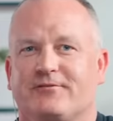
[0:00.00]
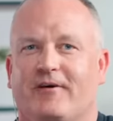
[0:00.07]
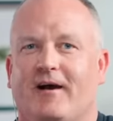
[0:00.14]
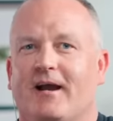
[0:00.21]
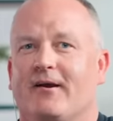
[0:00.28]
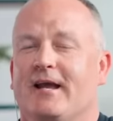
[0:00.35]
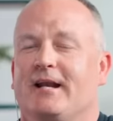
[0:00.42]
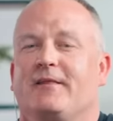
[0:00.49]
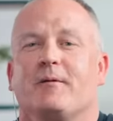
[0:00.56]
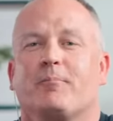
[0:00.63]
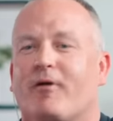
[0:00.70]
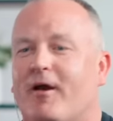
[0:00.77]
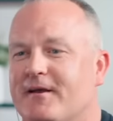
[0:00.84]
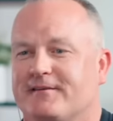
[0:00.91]
fire. And in the
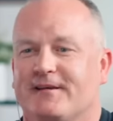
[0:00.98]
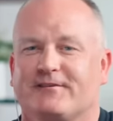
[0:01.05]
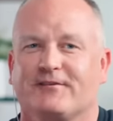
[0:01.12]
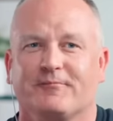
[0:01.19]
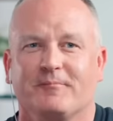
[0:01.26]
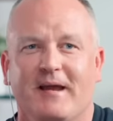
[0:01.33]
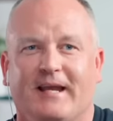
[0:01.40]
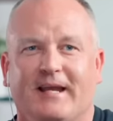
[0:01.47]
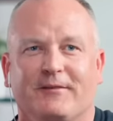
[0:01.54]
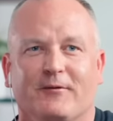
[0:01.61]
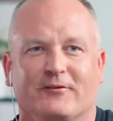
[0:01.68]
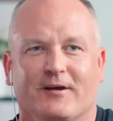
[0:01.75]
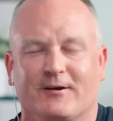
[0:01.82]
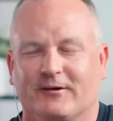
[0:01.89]
process of making
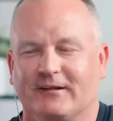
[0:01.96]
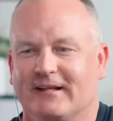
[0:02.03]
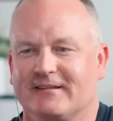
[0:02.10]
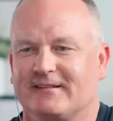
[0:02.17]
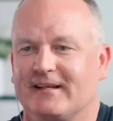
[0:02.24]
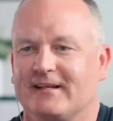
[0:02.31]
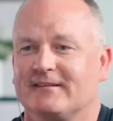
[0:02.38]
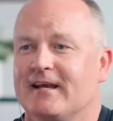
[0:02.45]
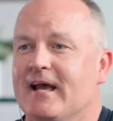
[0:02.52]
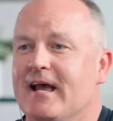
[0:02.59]
those hundred listings,